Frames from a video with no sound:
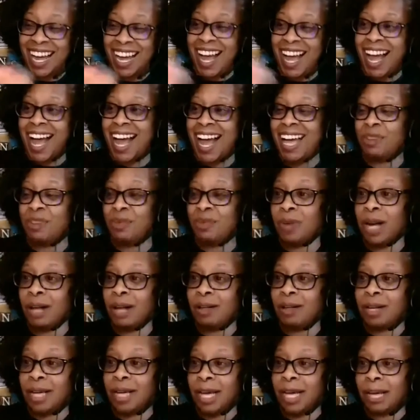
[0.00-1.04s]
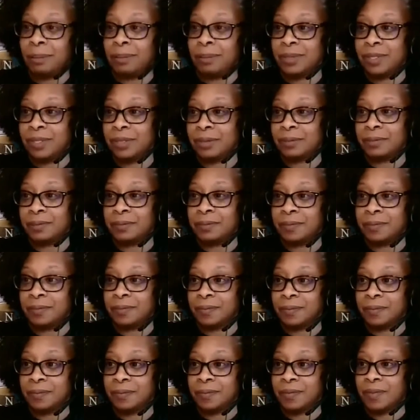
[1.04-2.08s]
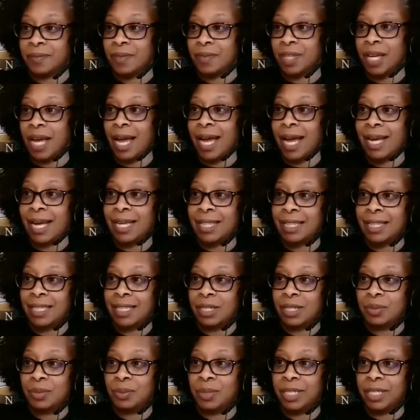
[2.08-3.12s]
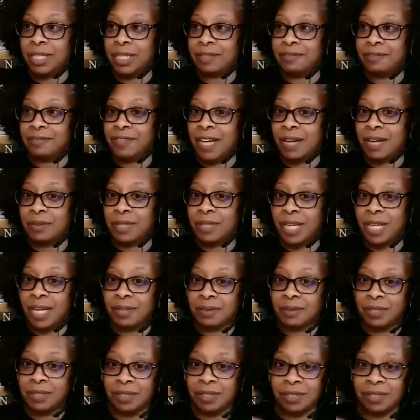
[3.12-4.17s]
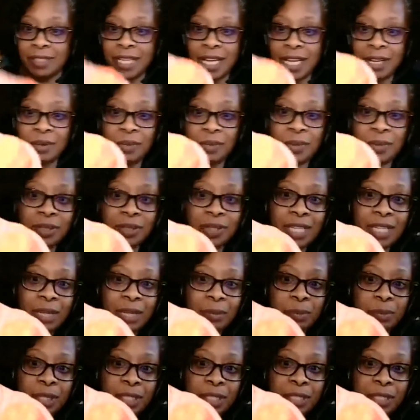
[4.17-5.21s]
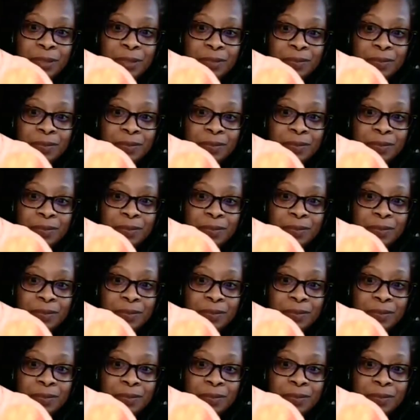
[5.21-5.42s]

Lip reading: and well kept? I think we have found out that it will not be.